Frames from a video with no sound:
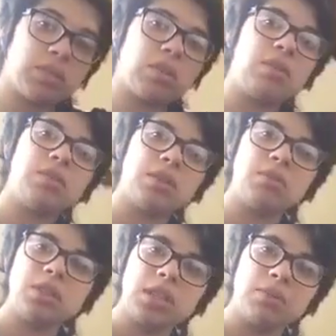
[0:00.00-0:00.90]
so I was able
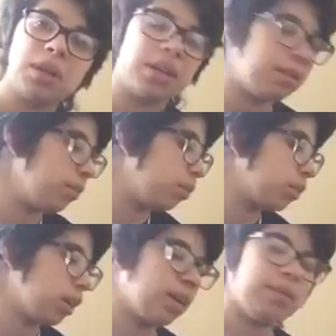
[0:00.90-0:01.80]
to say goodbye to everyone
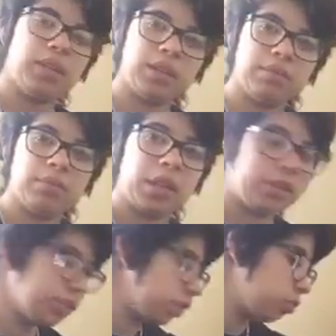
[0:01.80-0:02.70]
without having to give them
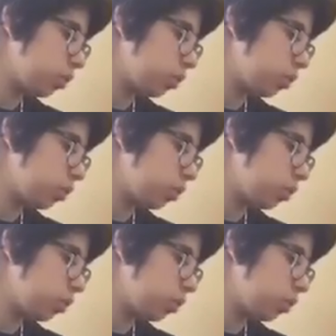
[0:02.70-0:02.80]
letters,